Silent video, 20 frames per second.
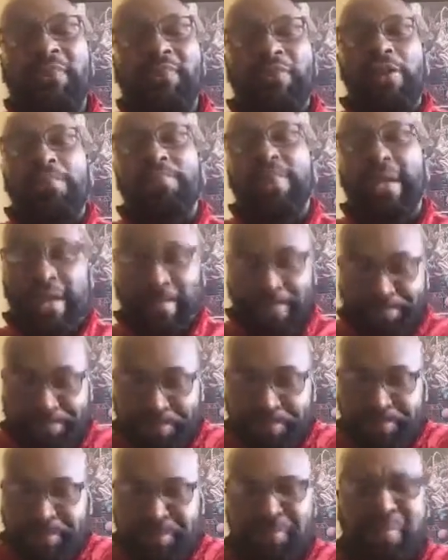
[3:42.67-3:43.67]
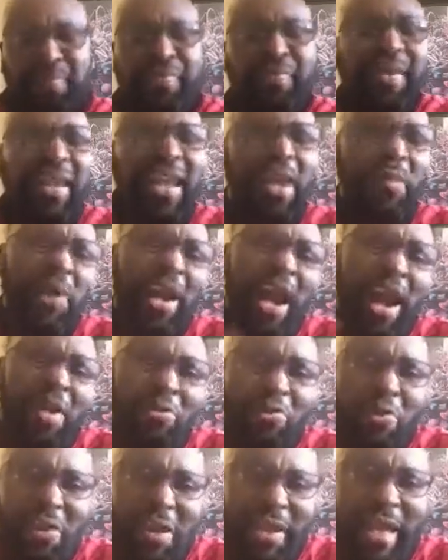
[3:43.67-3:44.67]
up for a minute. And what I
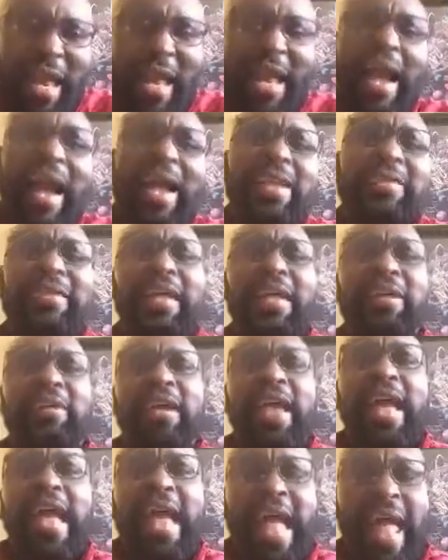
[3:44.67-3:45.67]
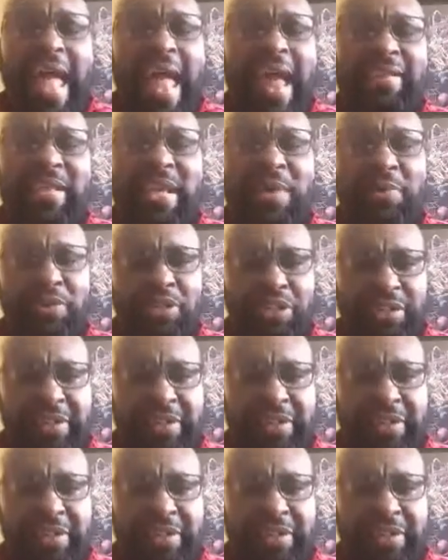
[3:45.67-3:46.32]
realized that as they were